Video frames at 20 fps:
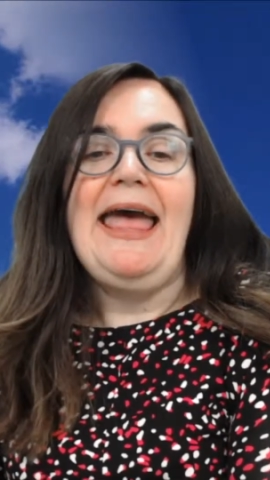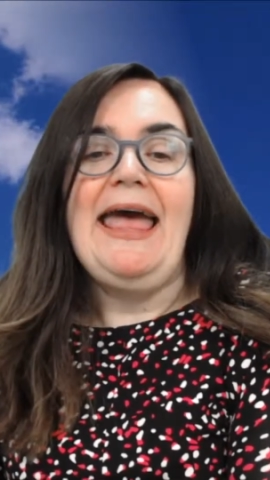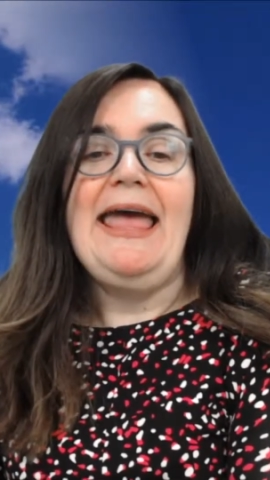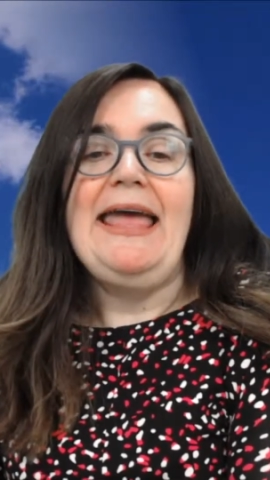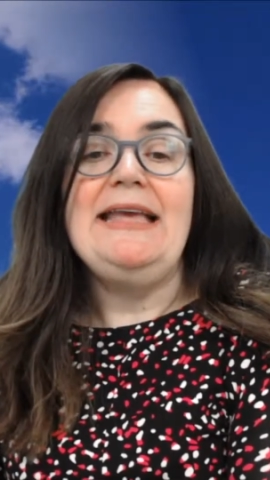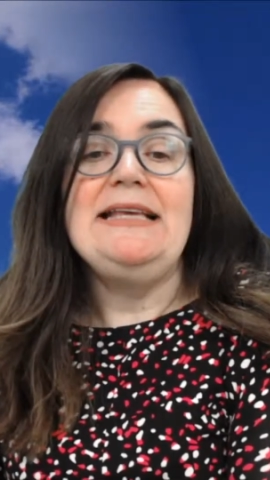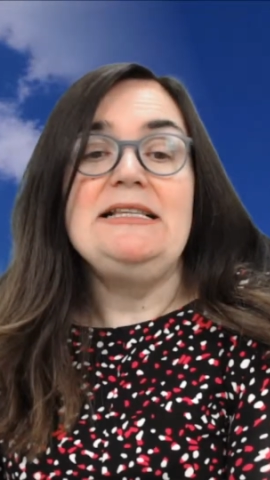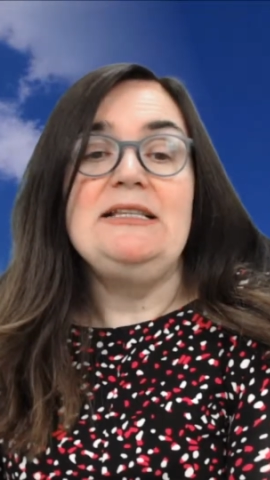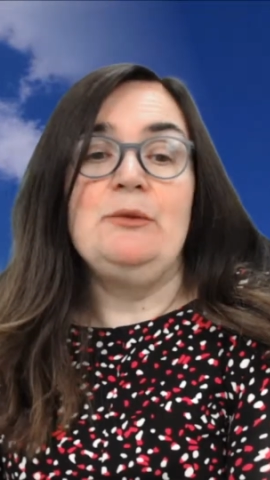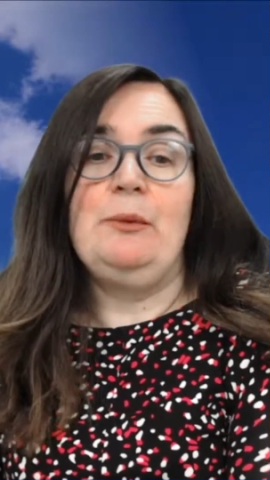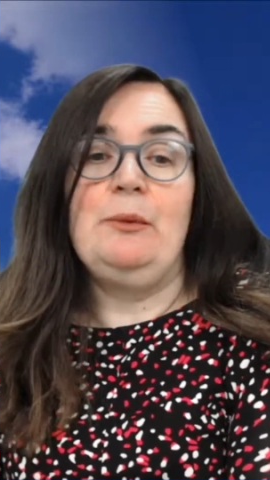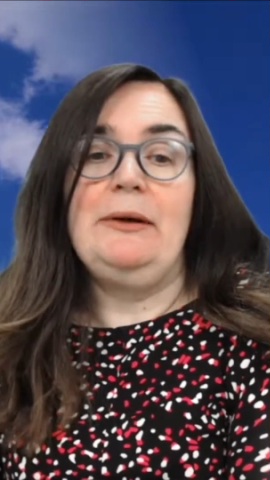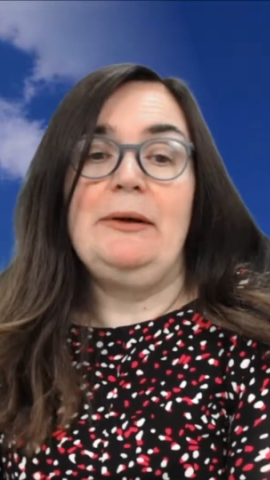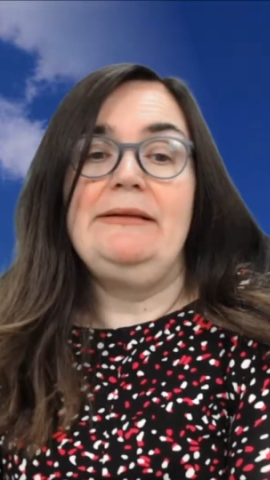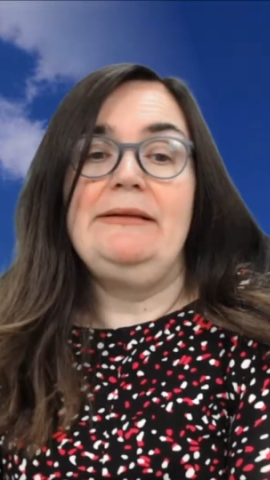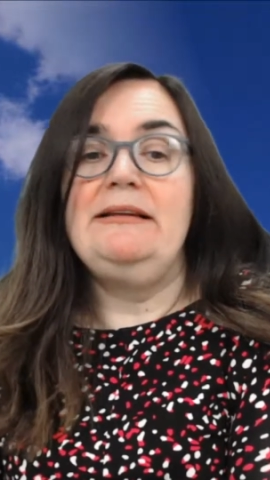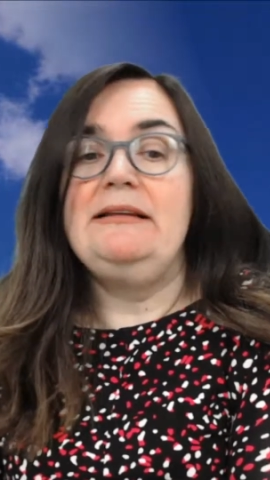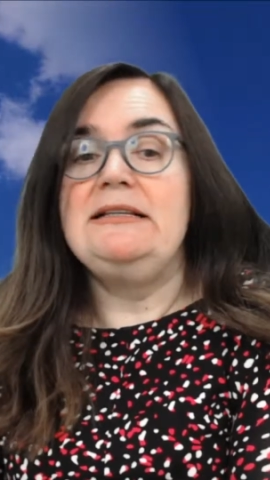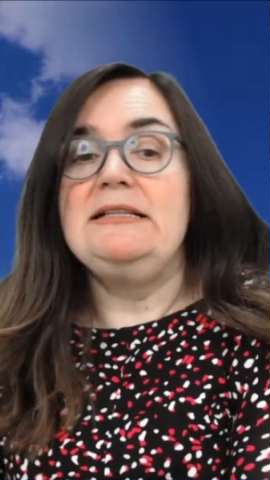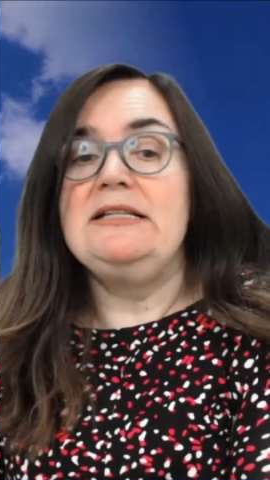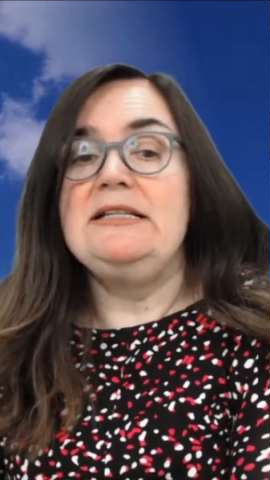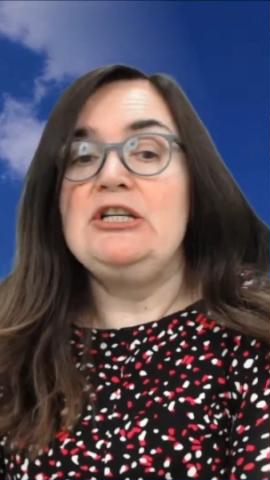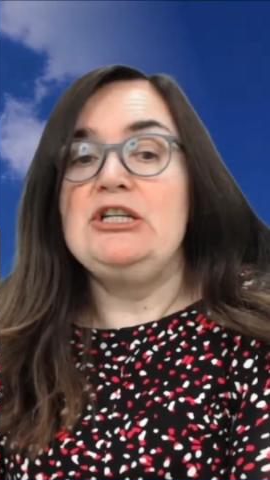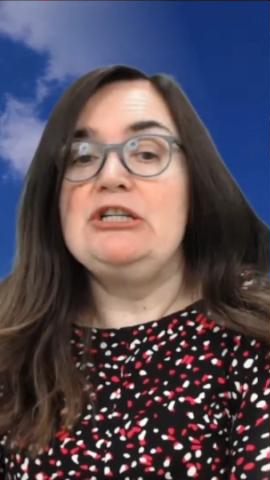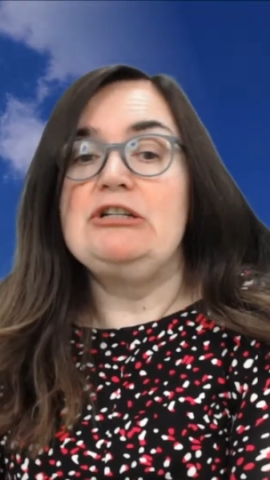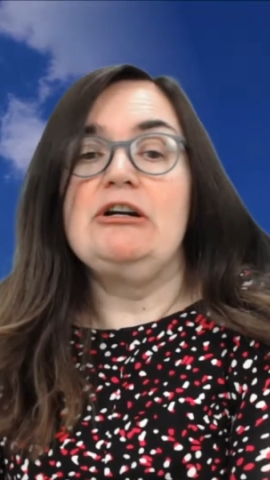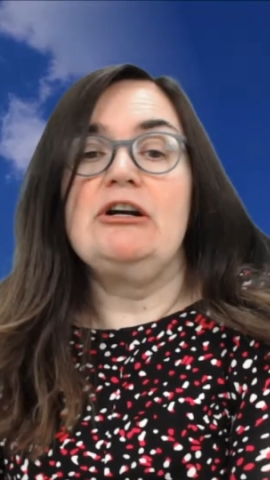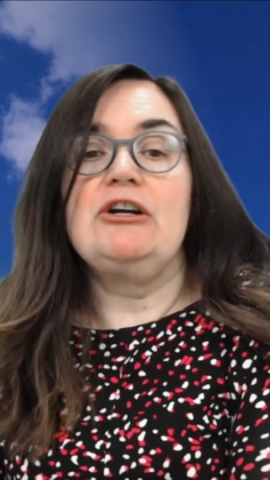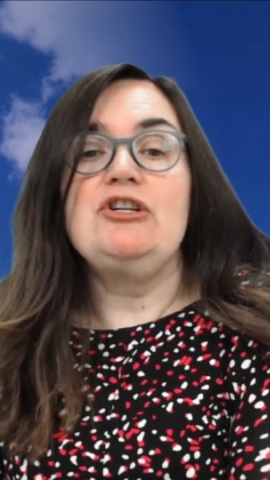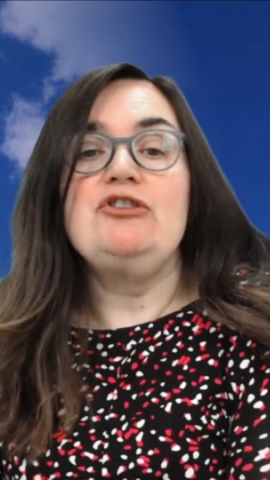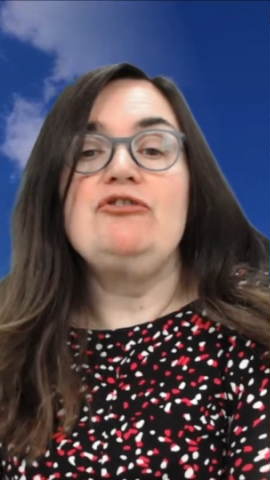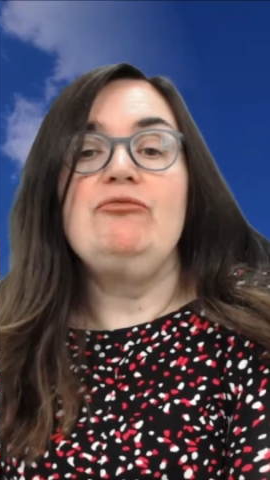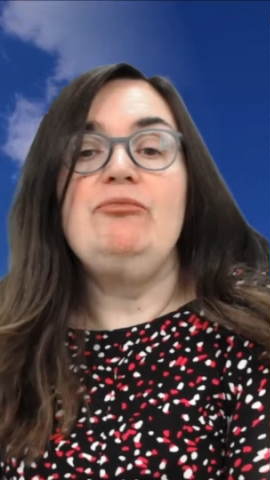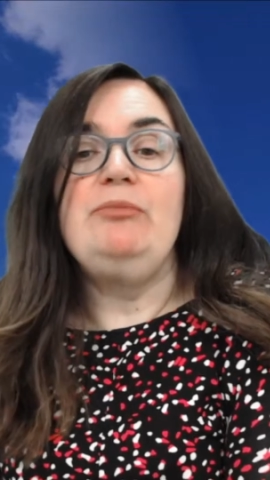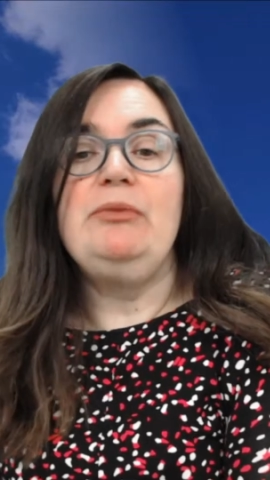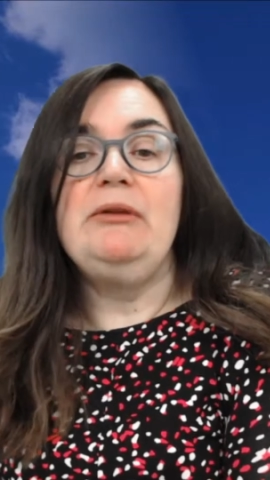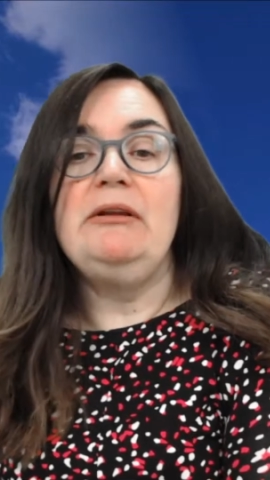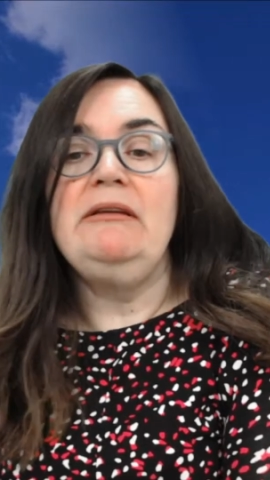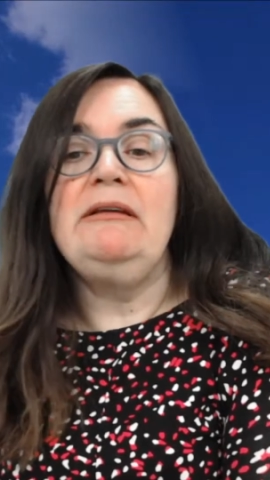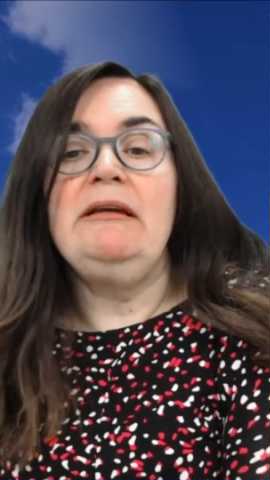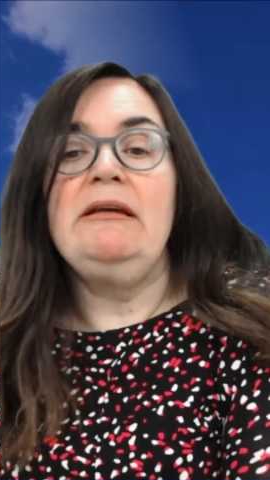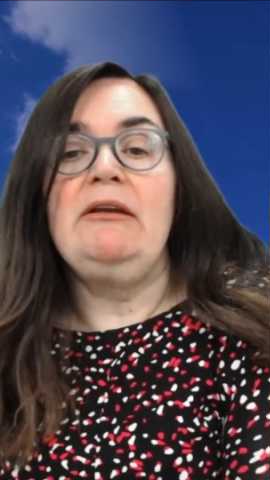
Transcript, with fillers: He's the one that is in charge of building